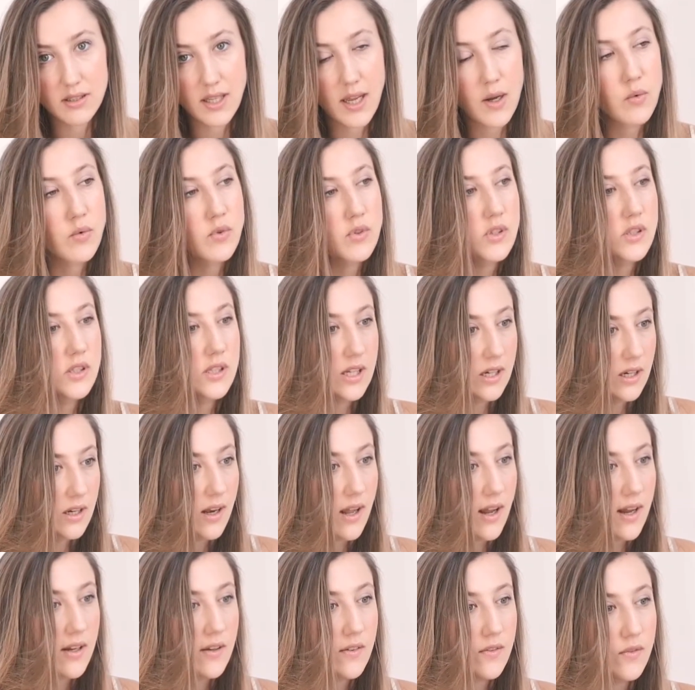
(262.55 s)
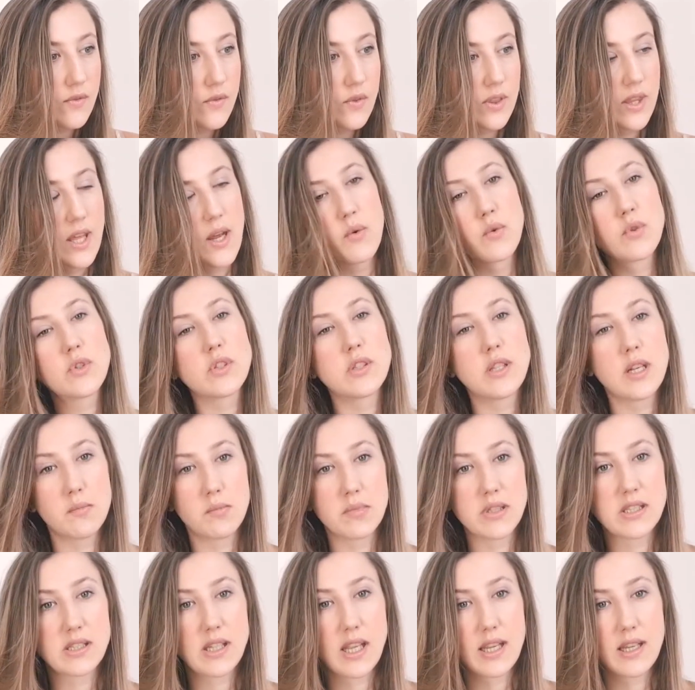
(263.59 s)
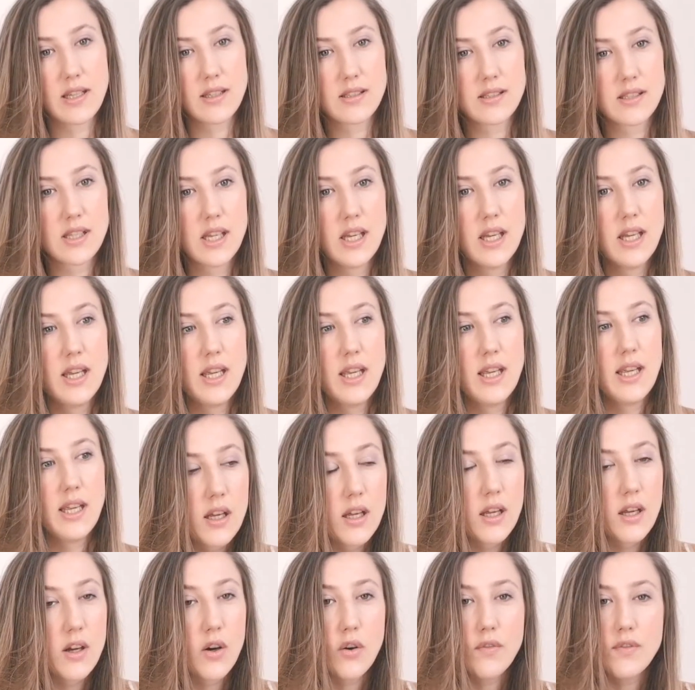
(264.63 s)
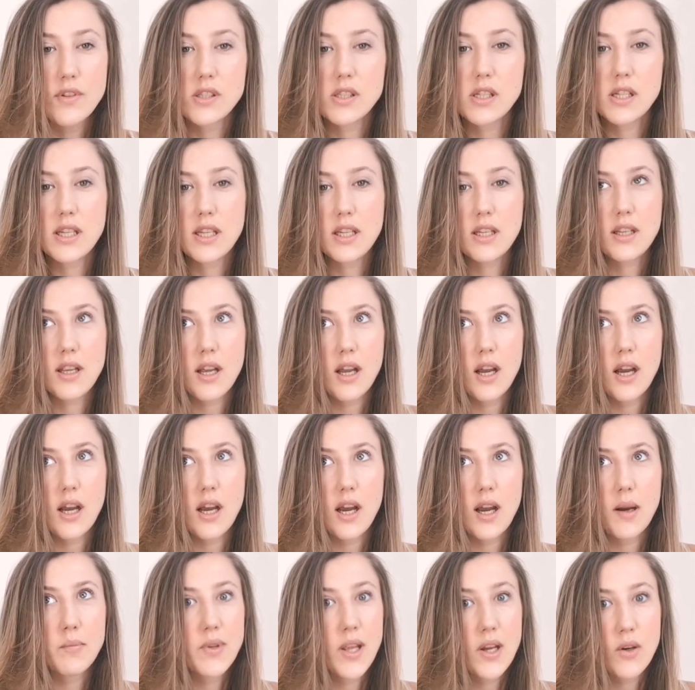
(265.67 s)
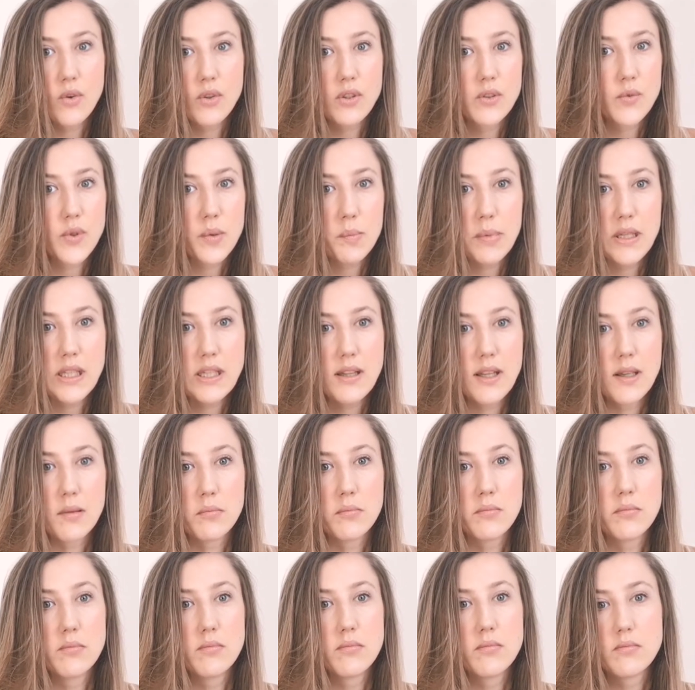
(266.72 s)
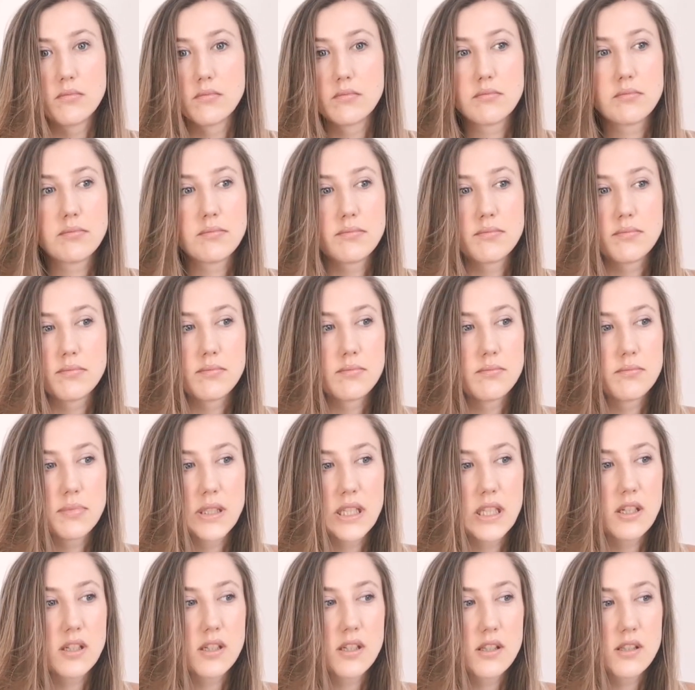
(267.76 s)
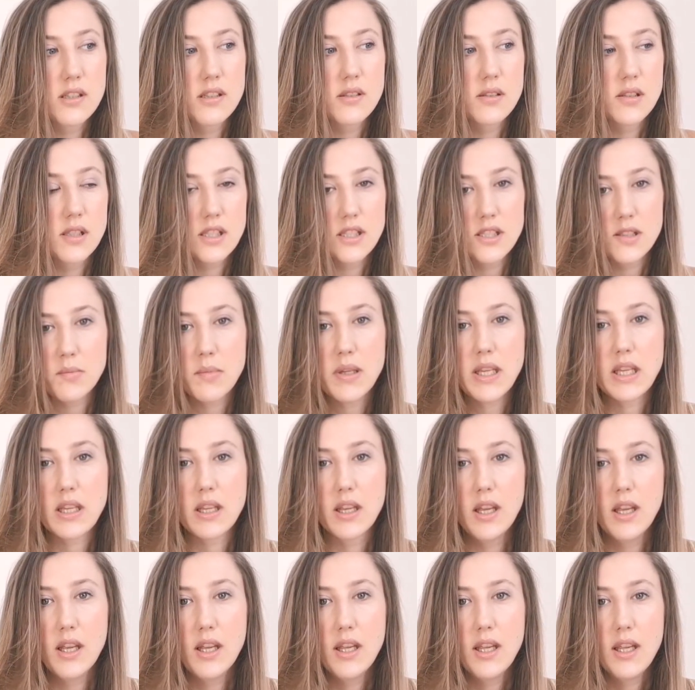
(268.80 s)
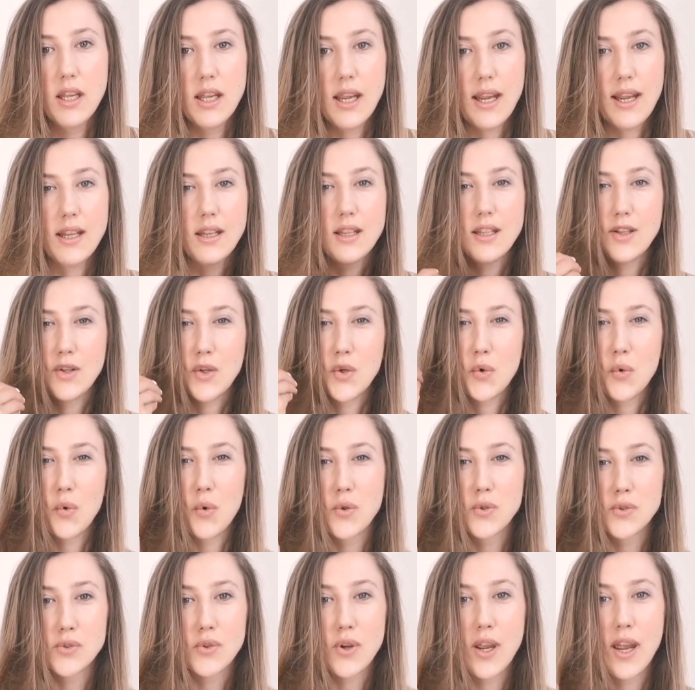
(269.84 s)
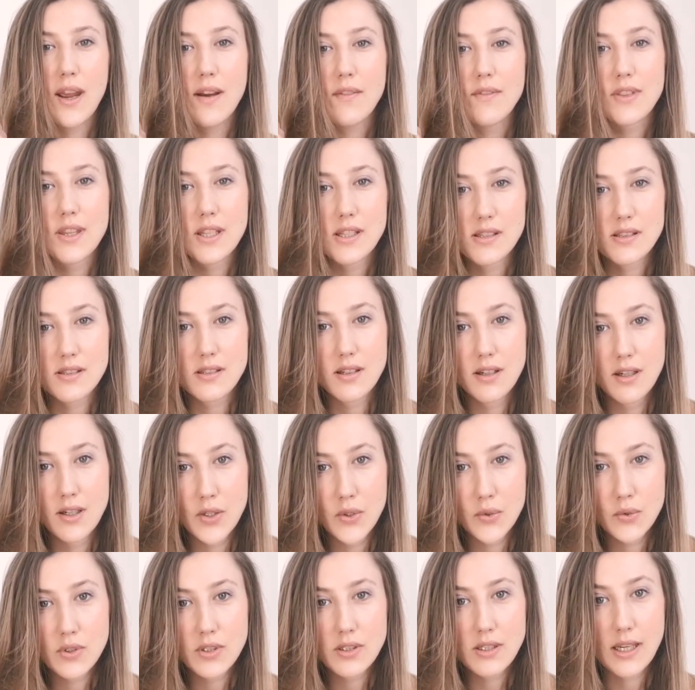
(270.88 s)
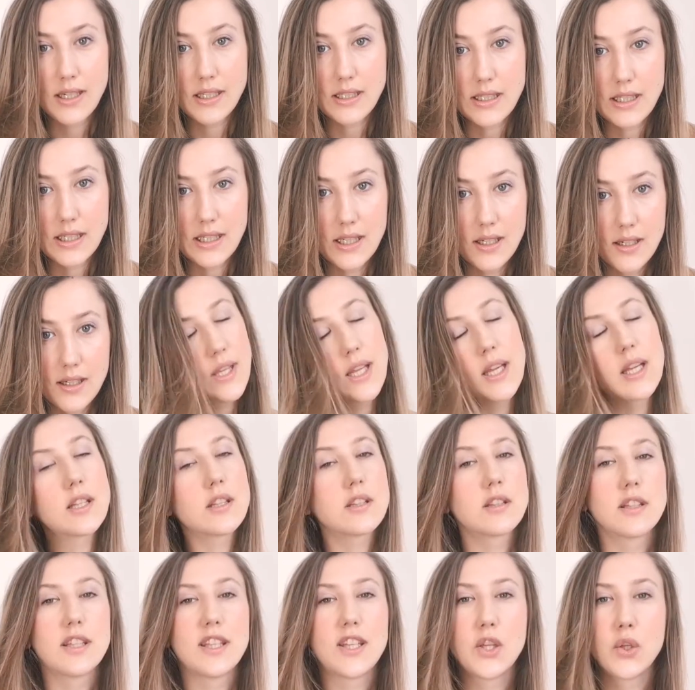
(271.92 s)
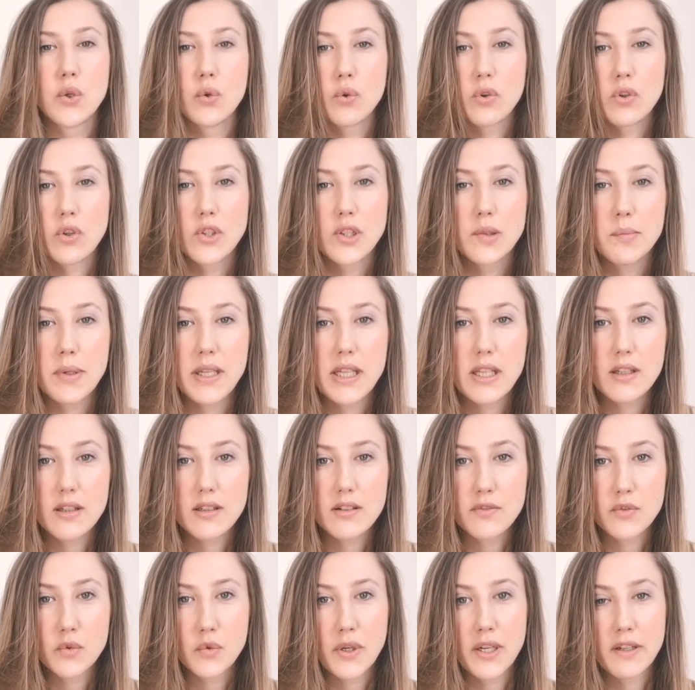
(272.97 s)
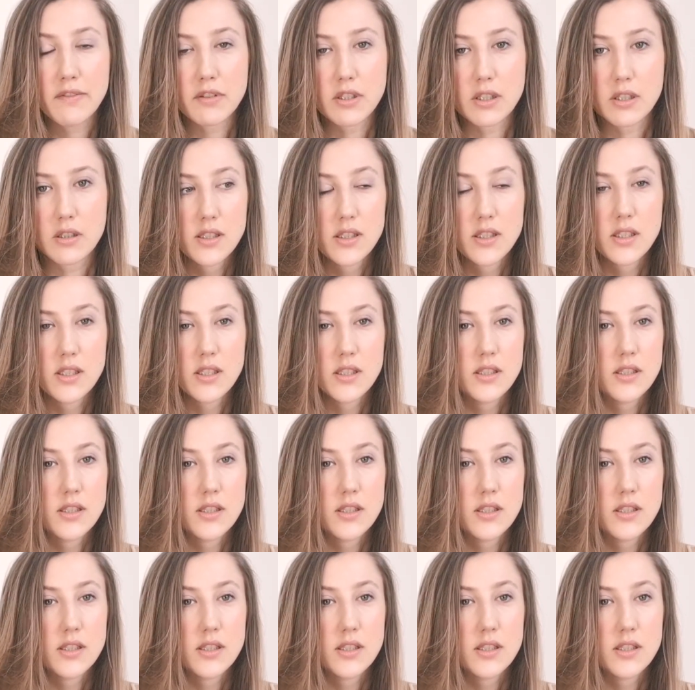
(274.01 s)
That was their life. That was their mistakes. Obviously, I'm not going to repeat them because it's me. And you also have this deluded idea that you're going to be young forever.